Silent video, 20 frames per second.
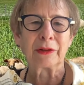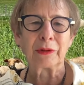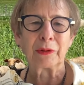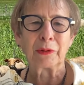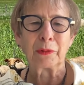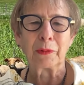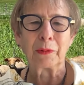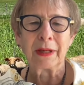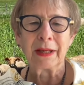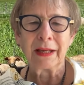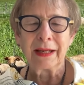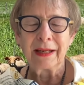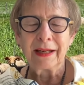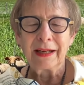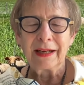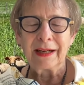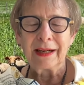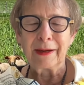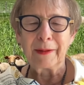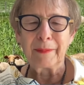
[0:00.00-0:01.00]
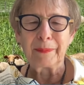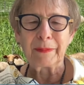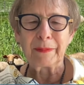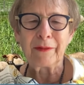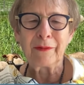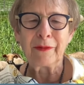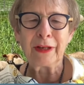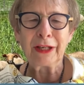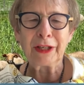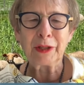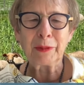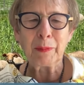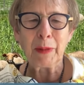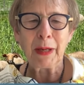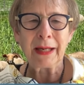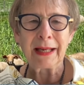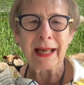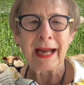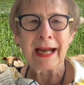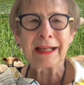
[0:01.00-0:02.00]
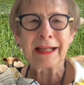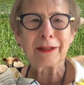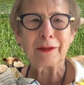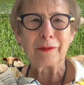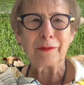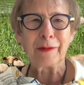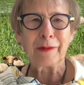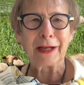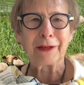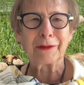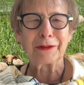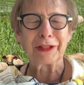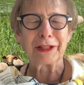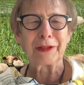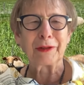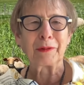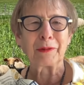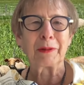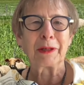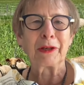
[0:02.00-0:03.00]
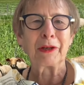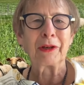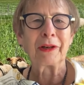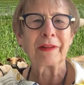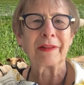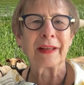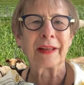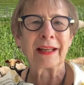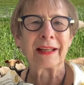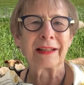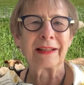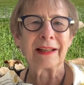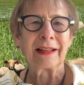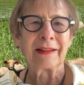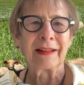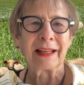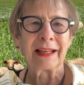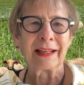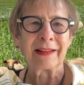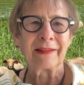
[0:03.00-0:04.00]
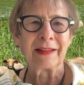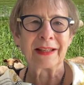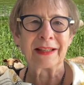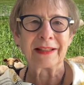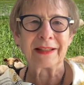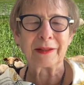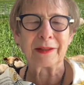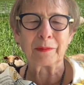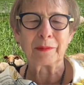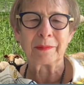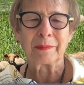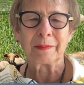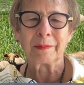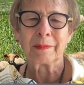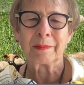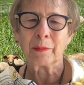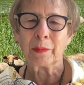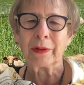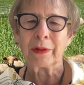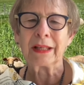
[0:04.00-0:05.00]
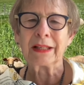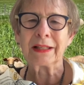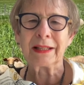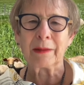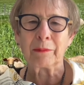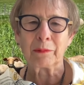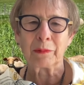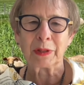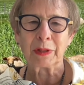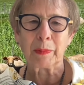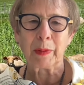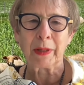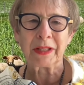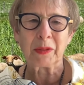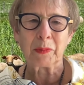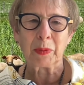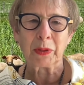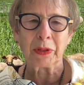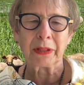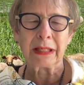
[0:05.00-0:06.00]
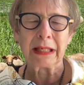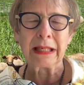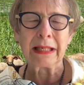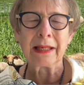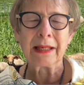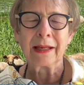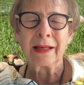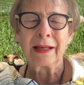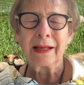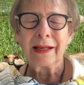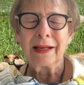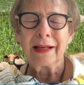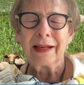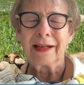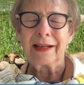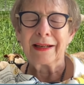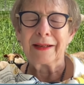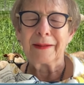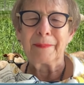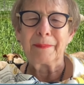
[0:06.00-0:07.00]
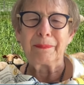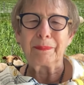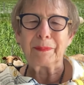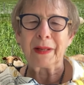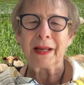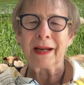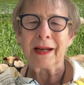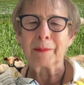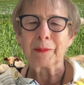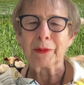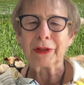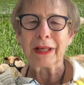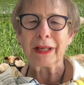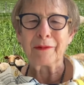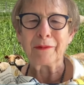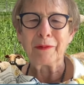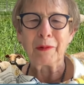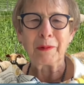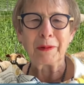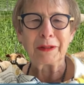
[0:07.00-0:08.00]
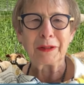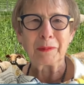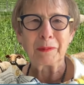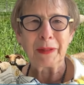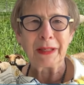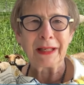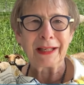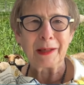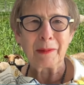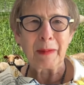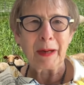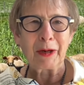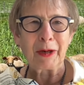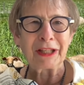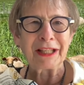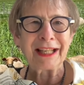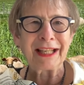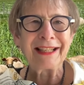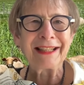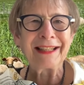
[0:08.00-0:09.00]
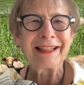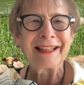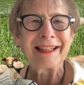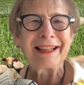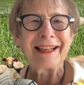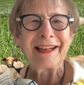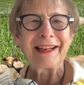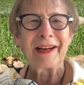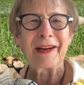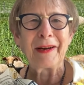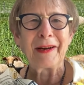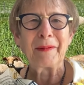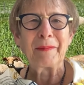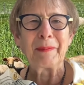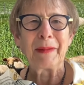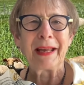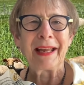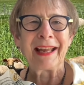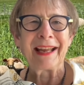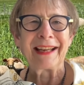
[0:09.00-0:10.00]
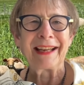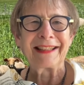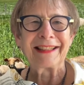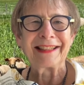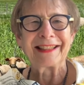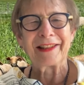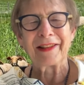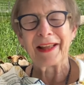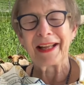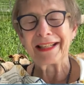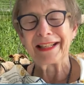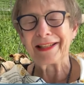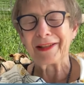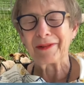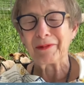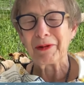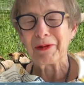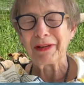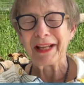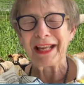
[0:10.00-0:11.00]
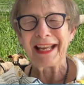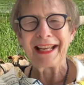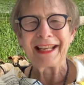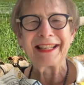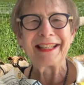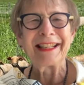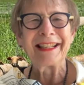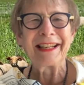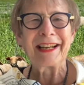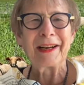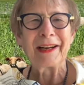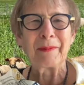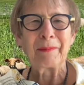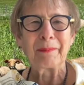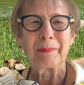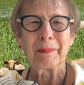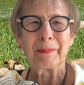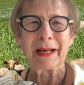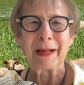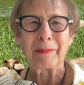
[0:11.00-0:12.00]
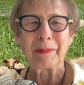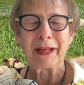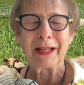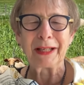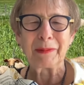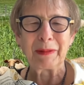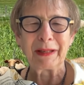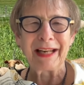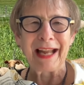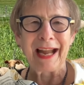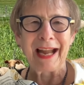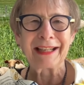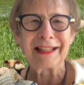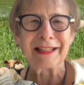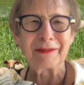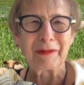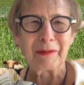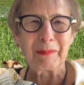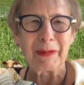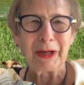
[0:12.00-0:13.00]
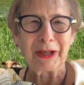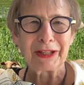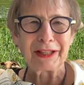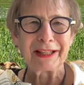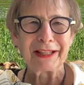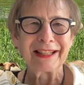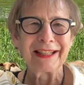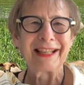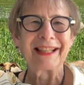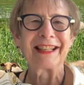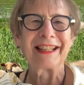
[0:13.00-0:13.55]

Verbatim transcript: to um, finish my active faculty career than, than in this with this responsibility. Um, I'm looking forward to being an emerita. Um, and so that's the road ahead. Um, but I plan to be an active emerita,